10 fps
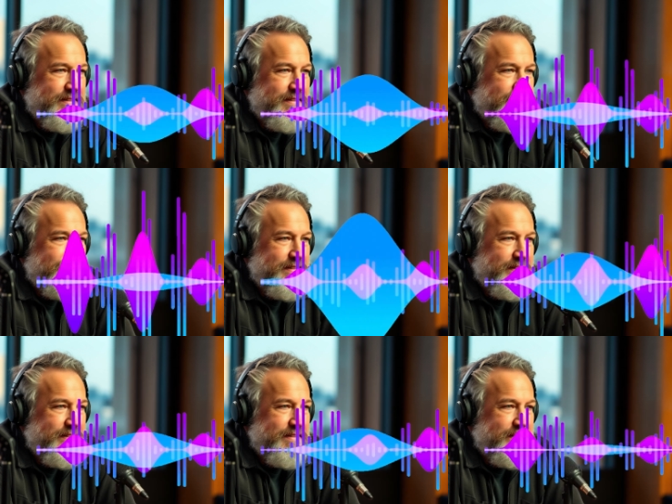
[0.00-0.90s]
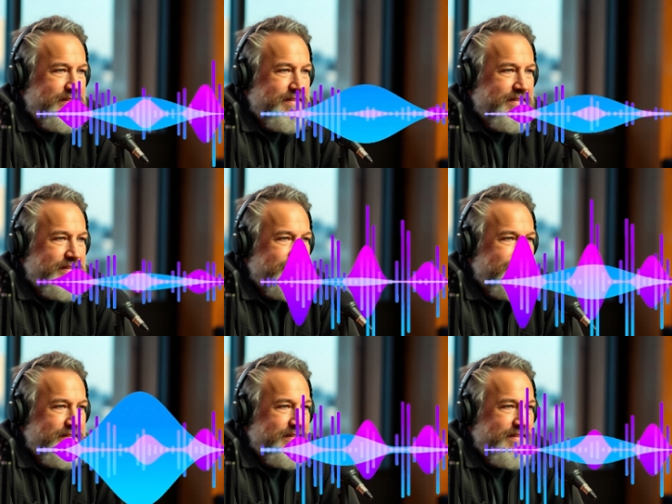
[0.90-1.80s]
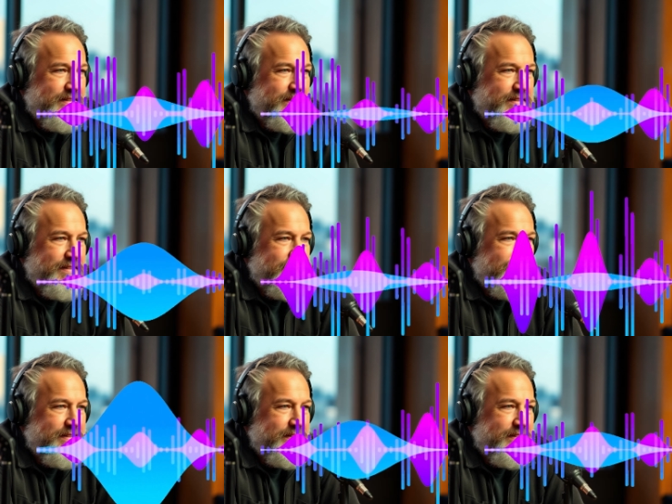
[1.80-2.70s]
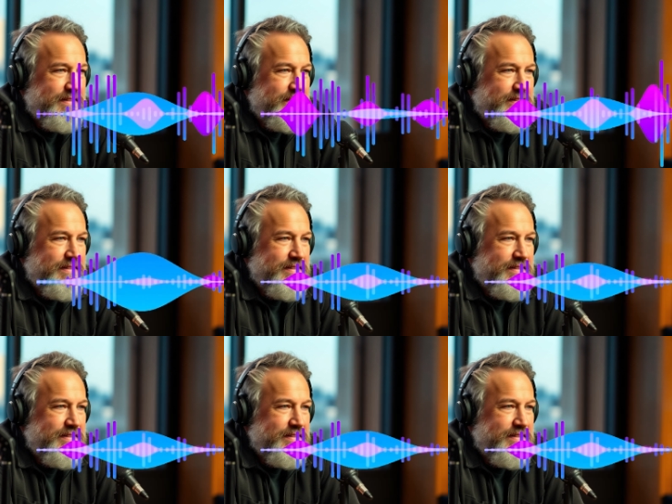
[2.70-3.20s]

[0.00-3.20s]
So it's really about deep learning,